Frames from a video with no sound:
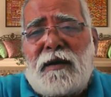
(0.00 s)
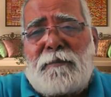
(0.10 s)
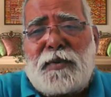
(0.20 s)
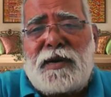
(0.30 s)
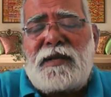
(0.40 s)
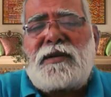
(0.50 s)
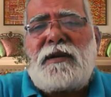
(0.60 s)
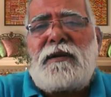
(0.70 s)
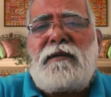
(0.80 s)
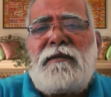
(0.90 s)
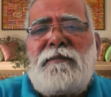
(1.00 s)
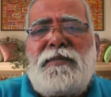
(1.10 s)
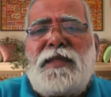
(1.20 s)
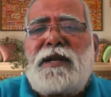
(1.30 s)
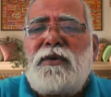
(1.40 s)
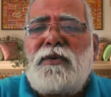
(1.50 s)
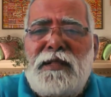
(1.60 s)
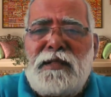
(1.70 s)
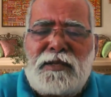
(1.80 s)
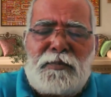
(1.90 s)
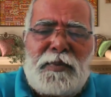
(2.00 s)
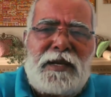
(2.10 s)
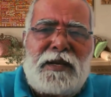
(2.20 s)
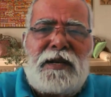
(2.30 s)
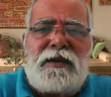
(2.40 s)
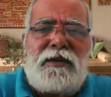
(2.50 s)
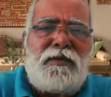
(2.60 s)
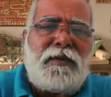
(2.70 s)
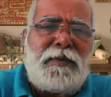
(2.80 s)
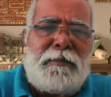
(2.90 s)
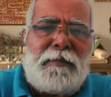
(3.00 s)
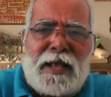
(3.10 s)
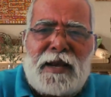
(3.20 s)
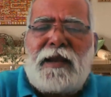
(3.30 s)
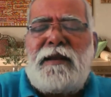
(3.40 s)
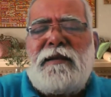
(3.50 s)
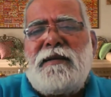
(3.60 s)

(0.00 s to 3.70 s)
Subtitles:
prediction that during this period you will be married,